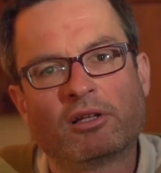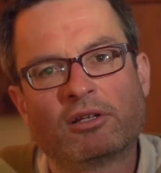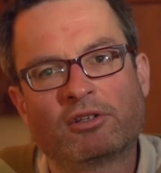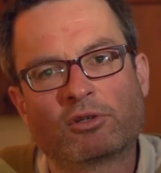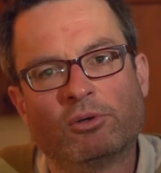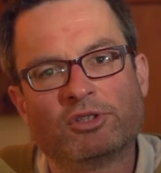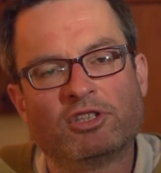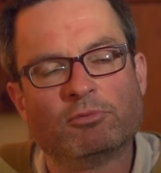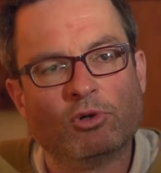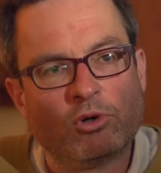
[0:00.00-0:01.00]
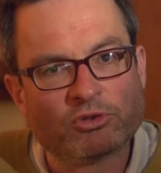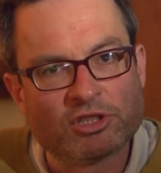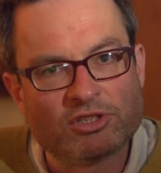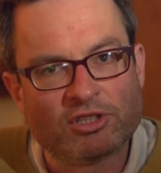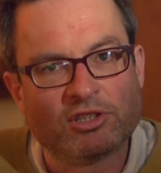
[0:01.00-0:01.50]
the course is more
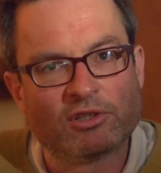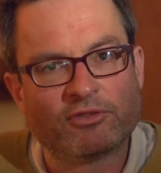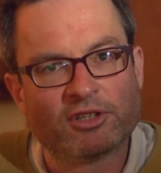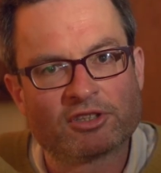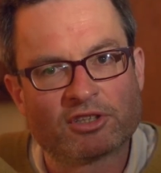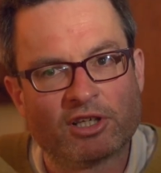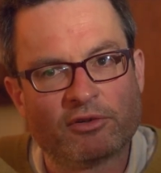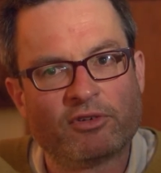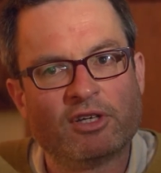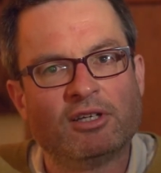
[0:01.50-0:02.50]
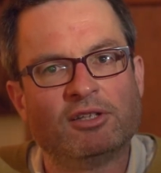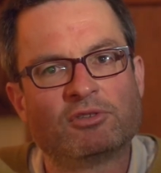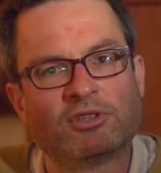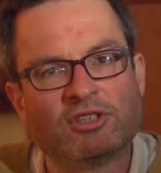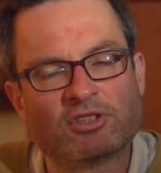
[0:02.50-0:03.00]
rigid in the first half, it
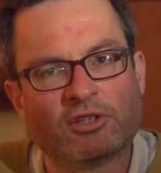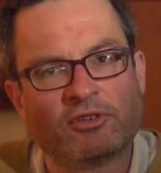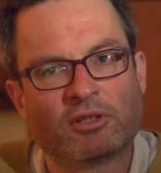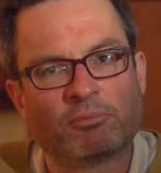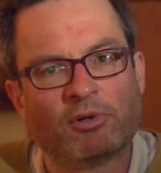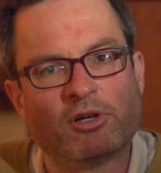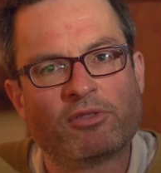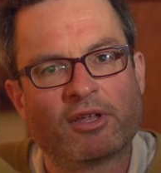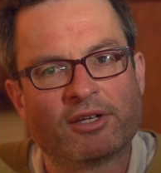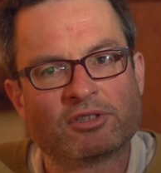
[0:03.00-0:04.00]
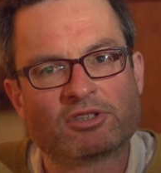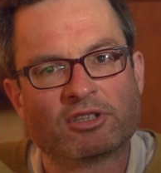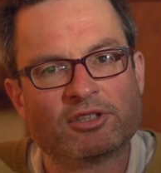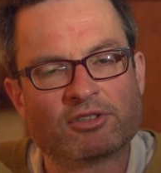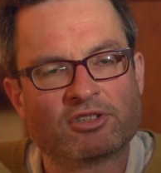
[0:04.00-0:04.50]
is really serving both as a
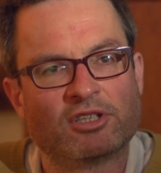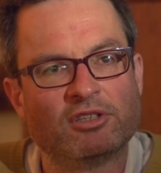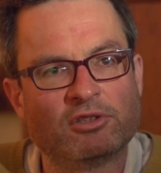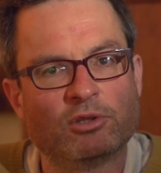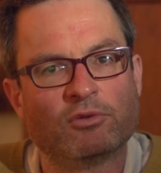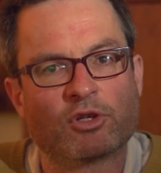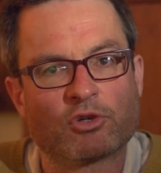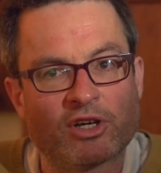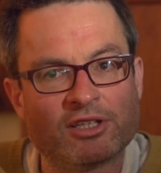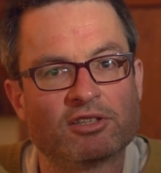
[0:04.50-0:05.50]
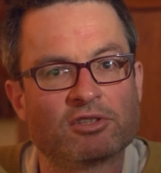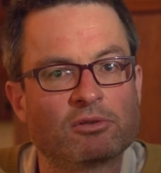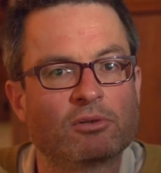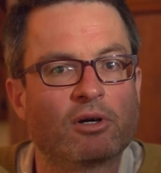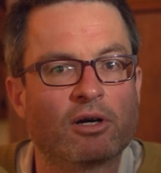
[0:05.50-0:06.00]
chance to study two of the
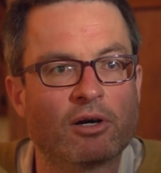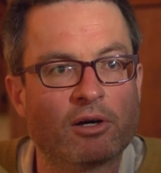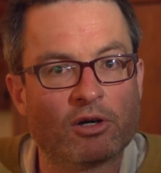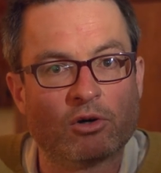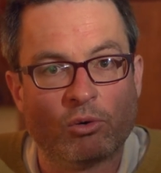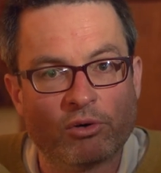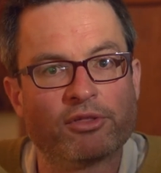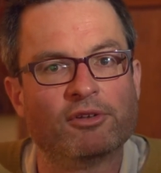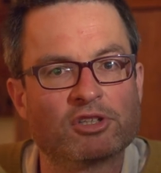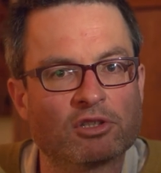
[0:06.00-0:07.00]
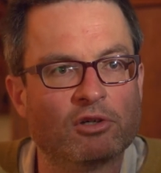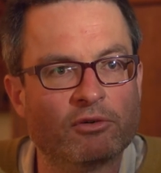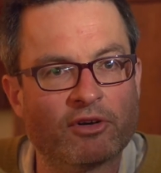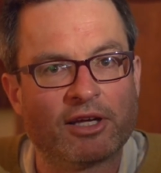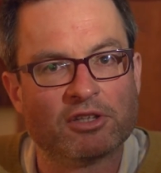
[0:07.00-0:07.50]
greatest authors
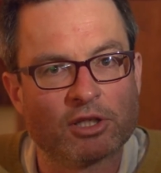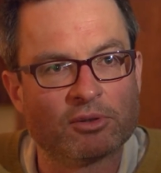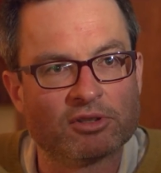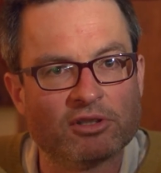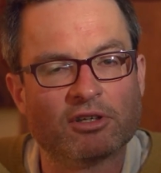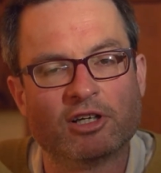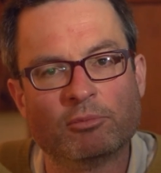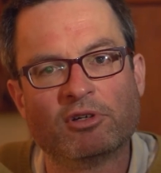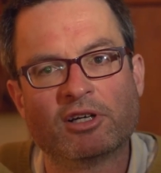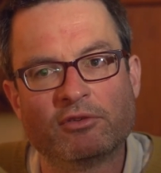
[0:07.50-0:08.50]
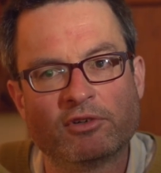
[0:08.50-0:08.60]
of antiquity, Homer and